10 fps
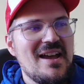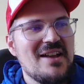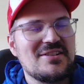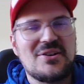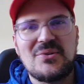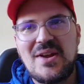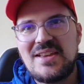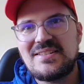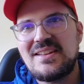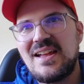as
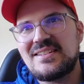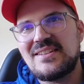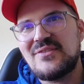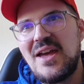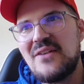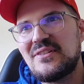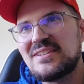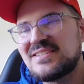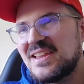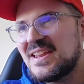crazy as I've ever
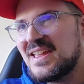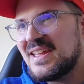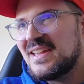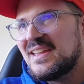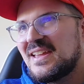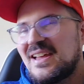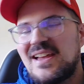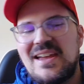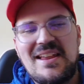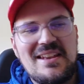seen it
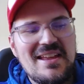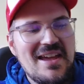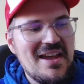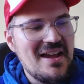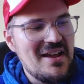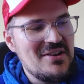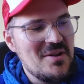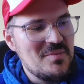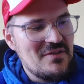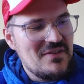in uh, a
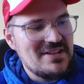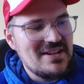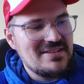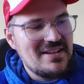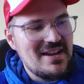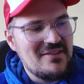number of visits there.